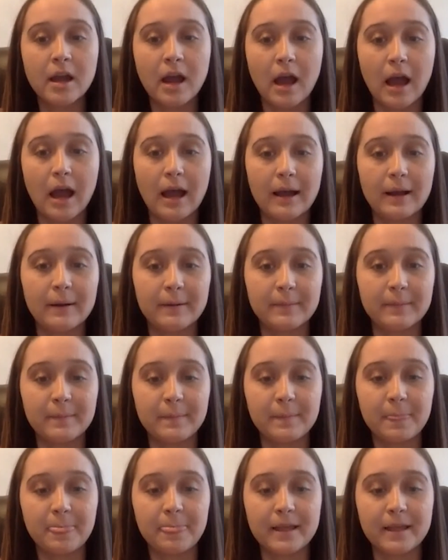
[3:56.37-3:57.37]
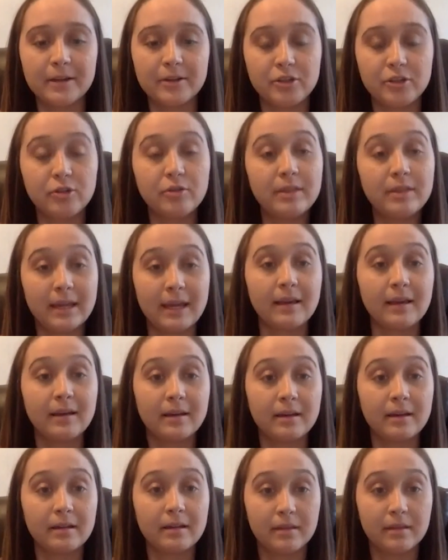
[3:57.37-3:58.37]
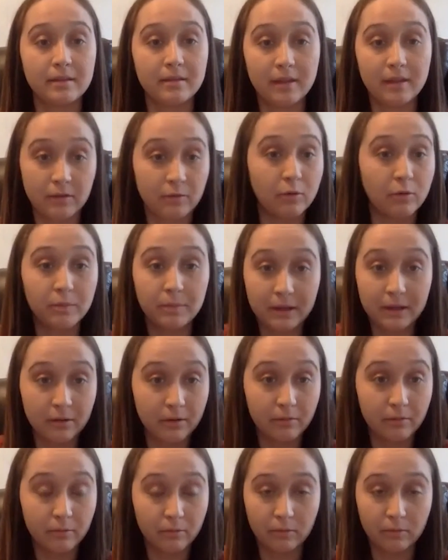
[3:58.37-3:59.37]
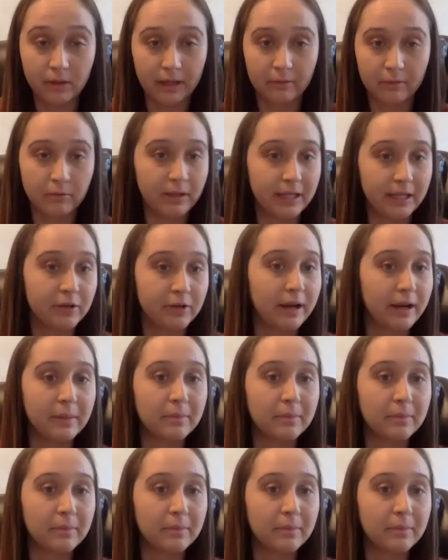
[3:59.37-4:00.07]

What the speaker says: do you think this will be like really great